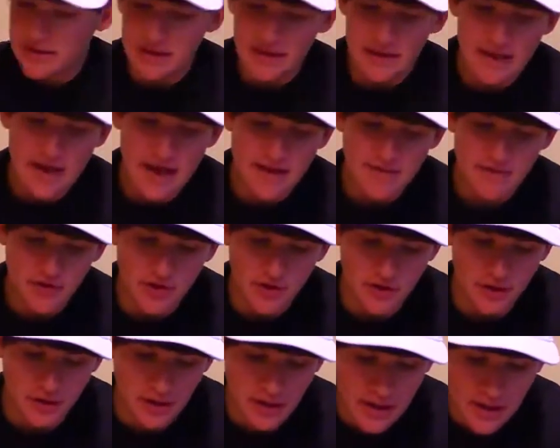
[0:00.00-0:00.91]
then they have a
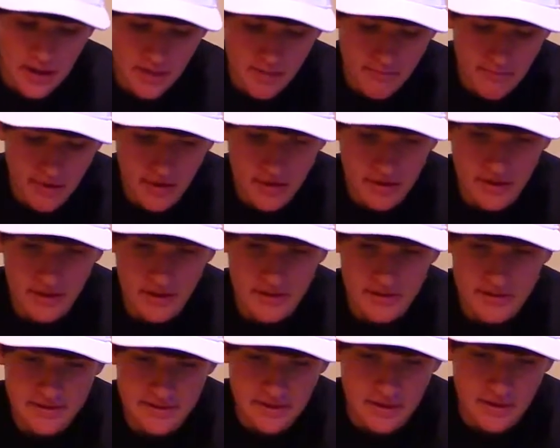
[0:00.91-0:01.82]
little
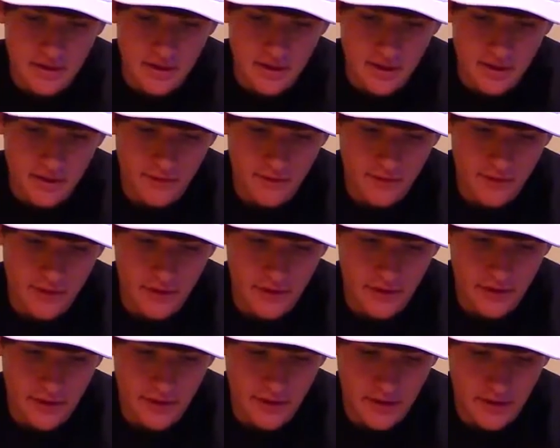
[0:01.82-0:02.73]
booklet
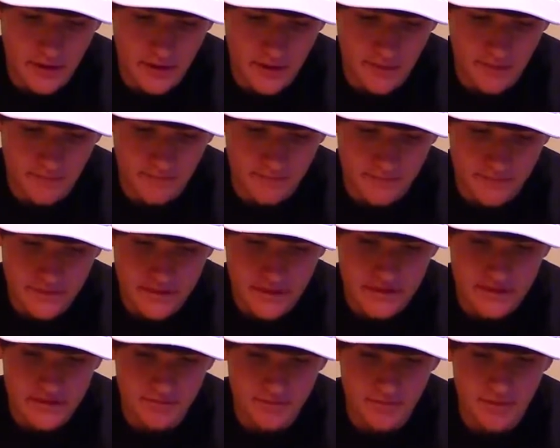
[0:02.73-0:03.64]
over
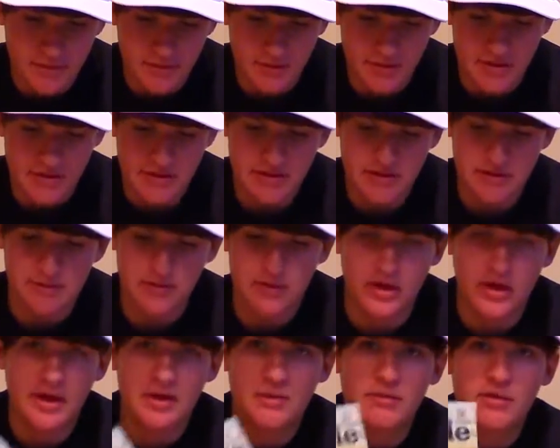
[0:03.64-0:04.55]
just pretty much the
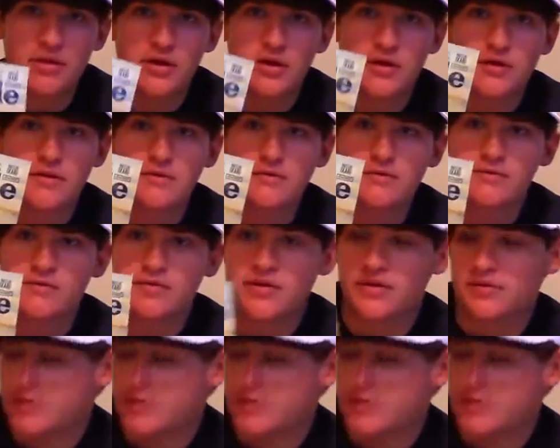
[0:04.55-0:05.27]
Dibble handbook, and pretty